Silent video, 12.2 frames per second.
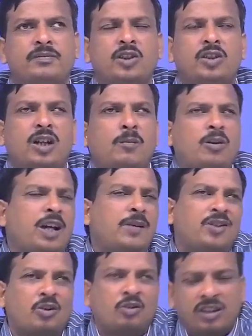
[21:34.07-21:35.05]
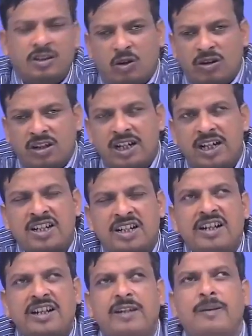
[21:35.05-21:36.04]
So, suppose I am taughting
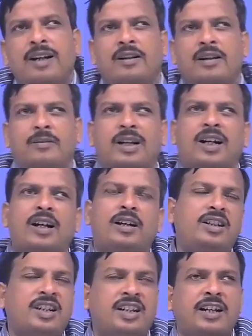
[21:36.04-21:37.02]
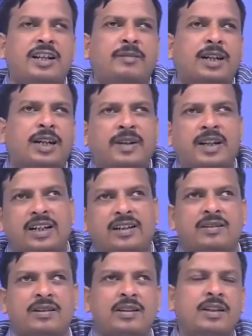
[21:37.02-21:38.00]
engineering mathematics,